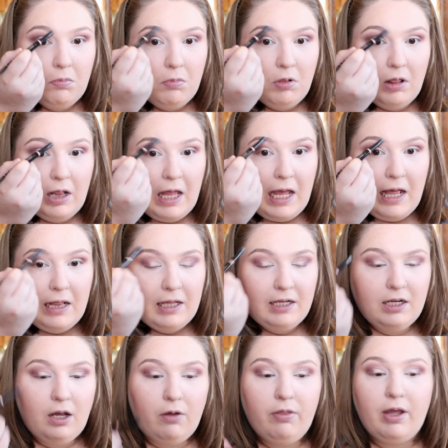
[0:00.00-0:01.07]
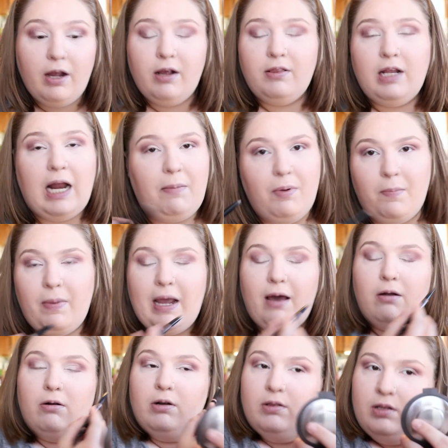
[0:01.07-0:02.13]
lightly go there, and then I put
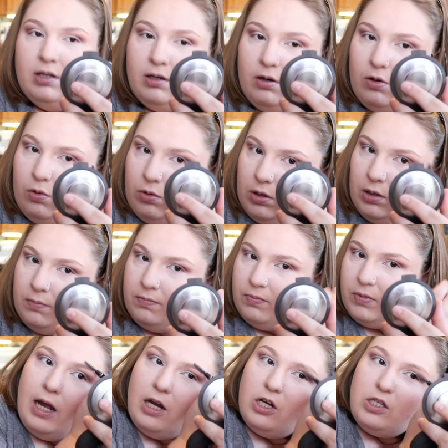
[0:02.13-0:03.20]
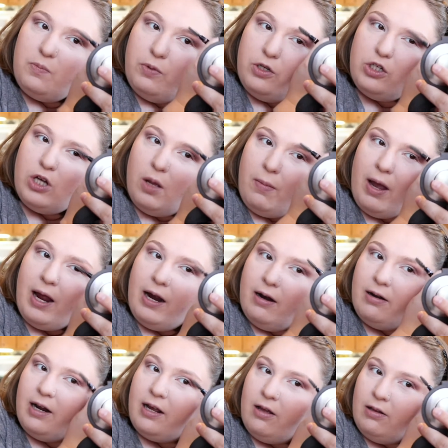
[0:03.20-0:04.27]
powder in the inner corner. I just push all my
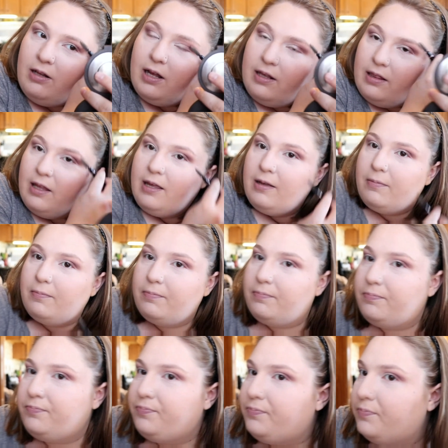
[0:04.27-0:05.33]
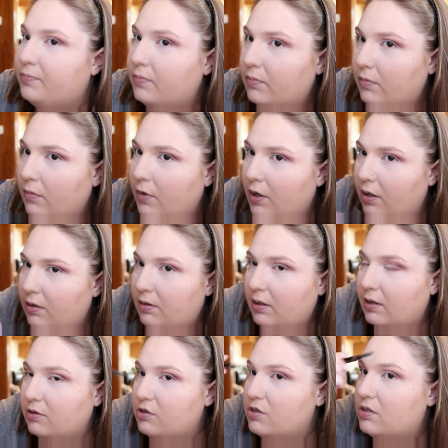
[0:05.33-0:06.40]
hair down like that.
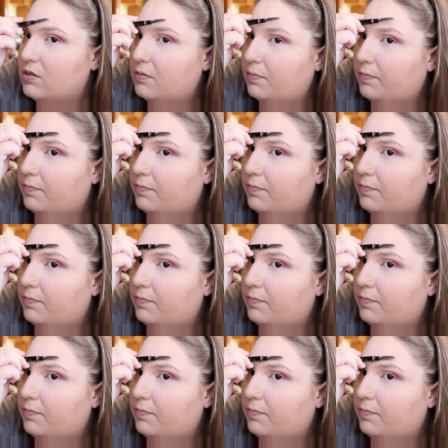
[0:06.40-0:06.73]
I just